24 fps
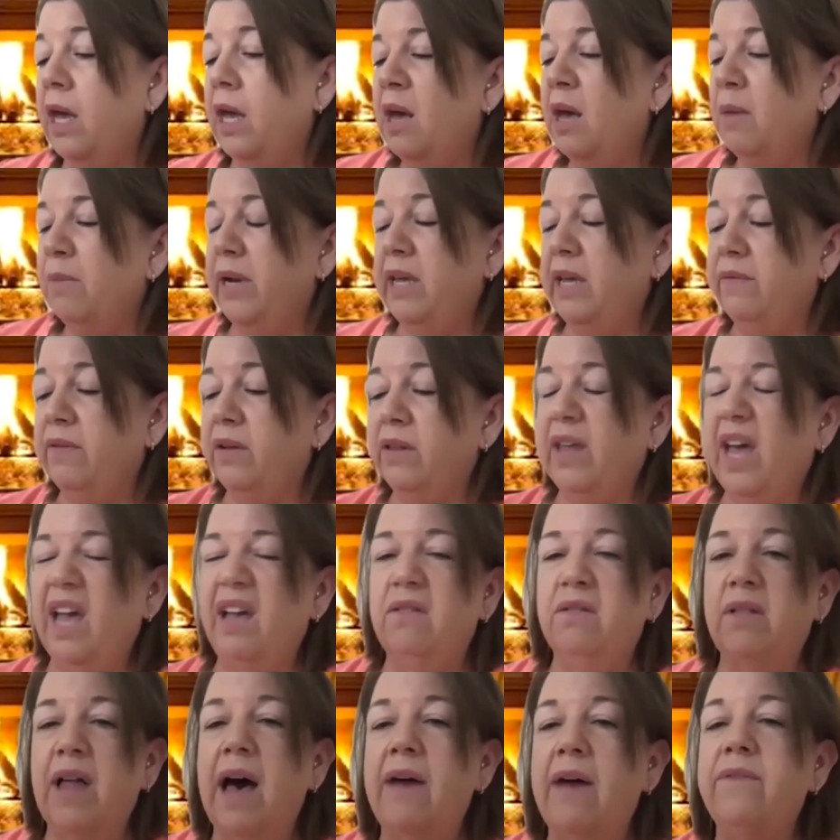But even like
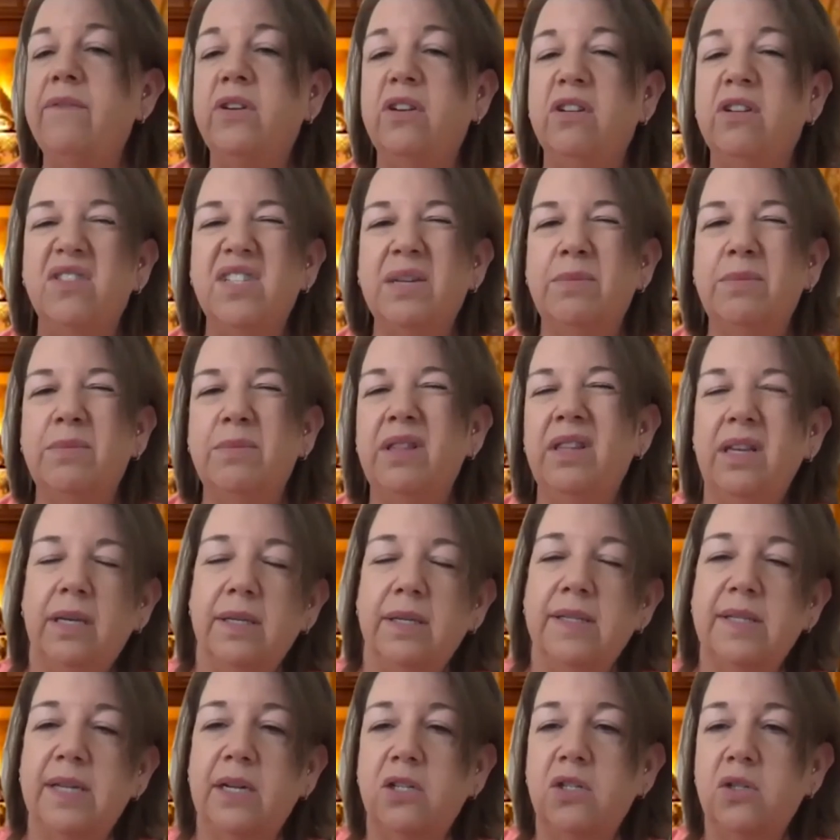lavender, some of the
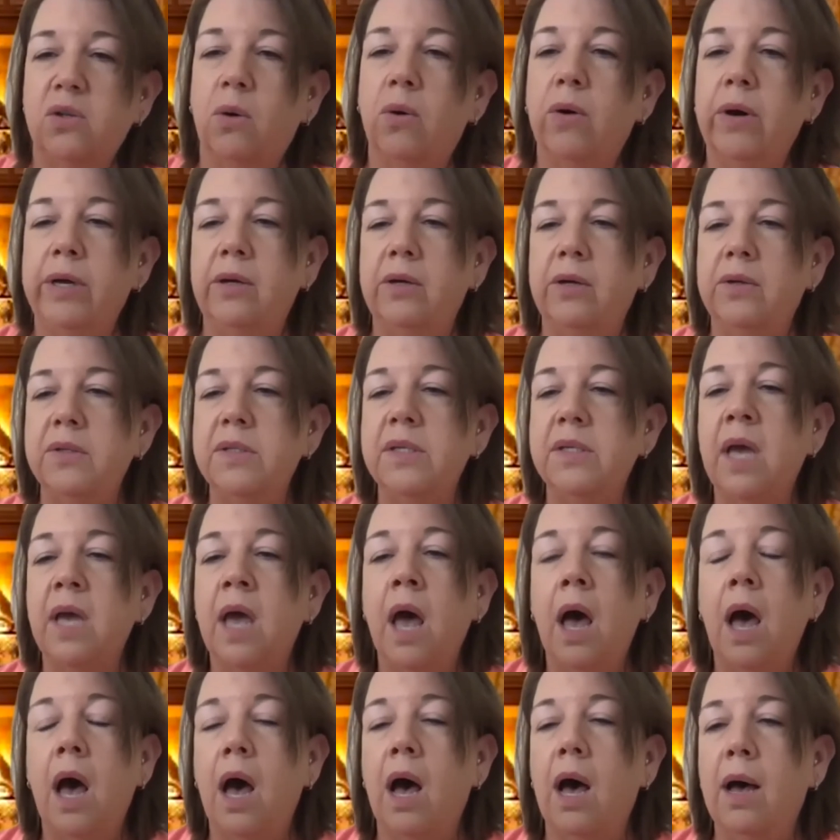essential oils,
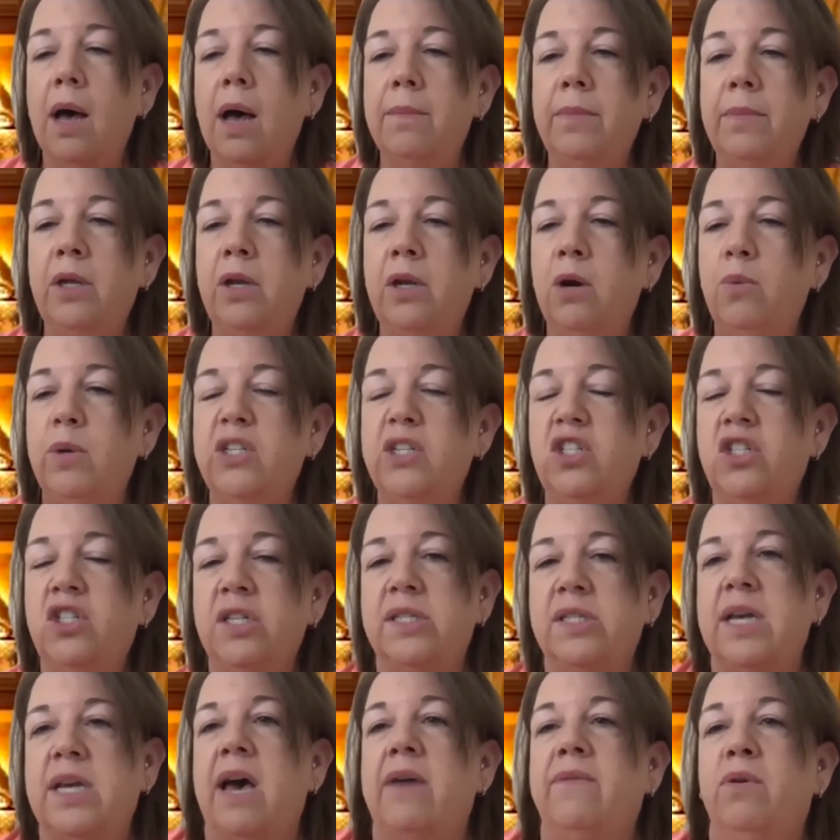you know, which just
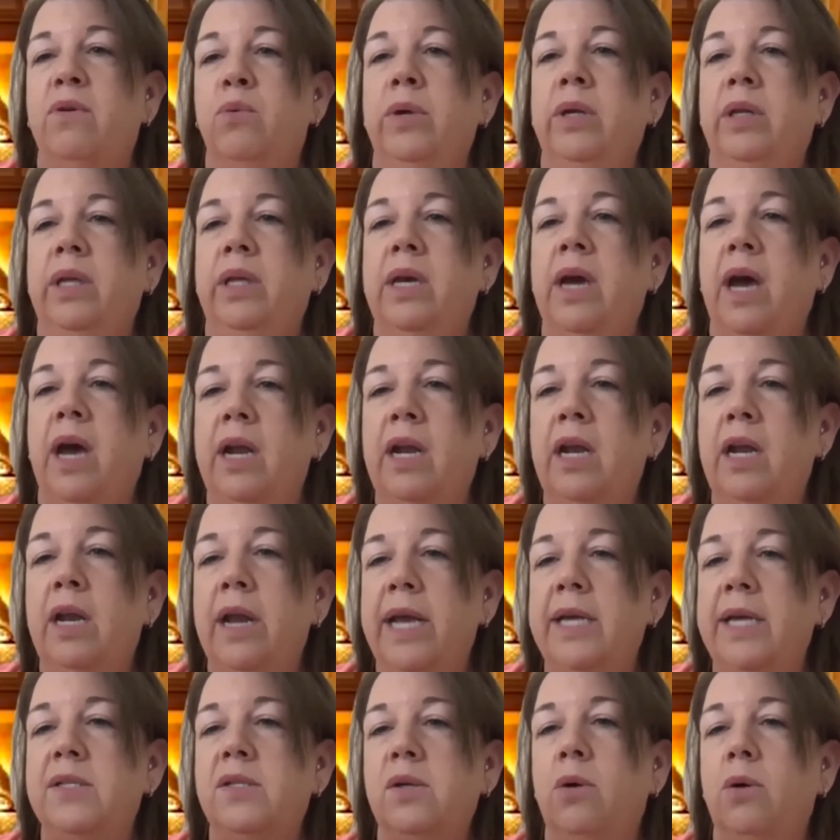have a really kind of
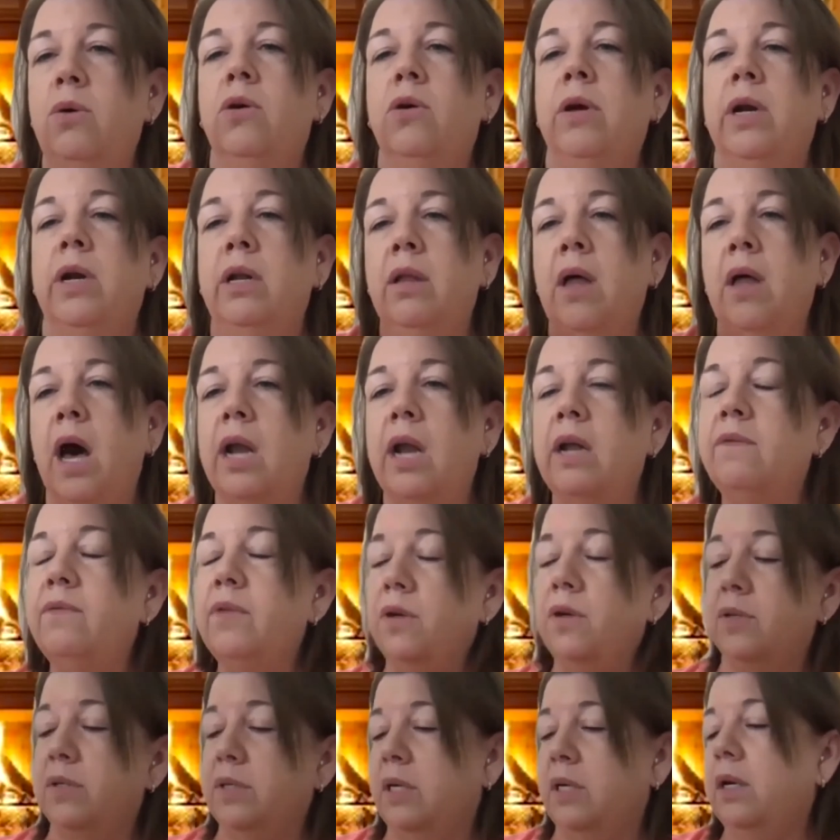nice odor, and a lot of
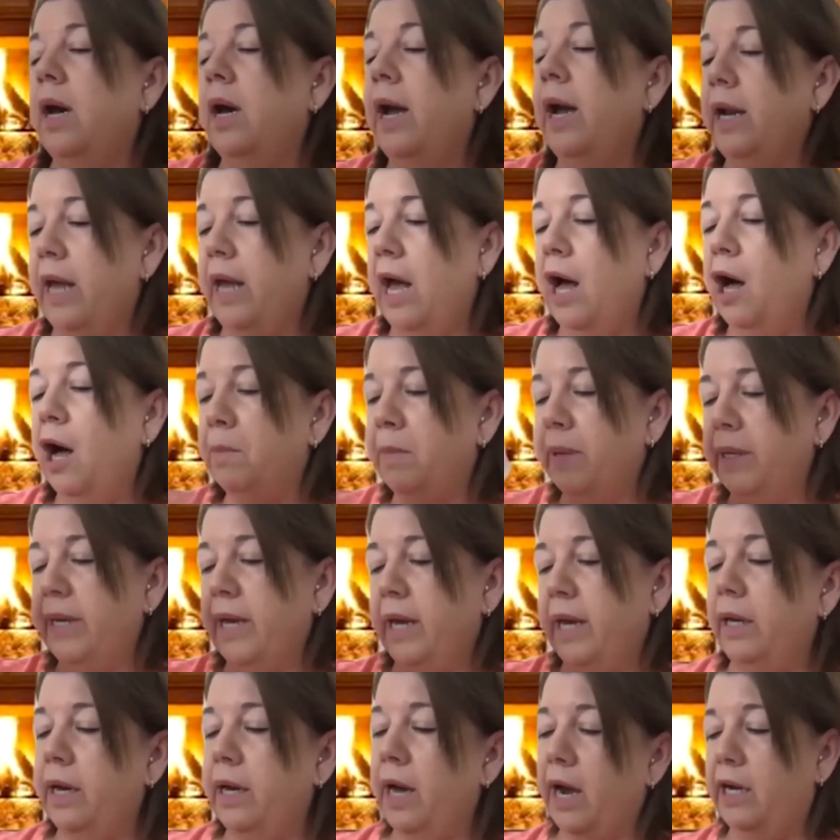those can kind of help, again,
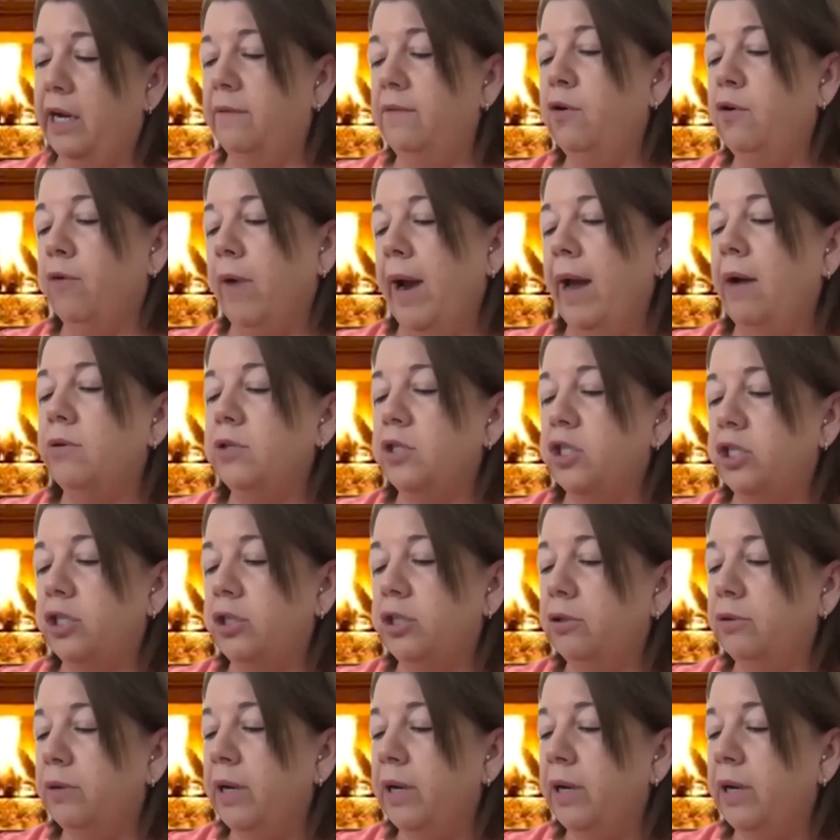kind of ground you.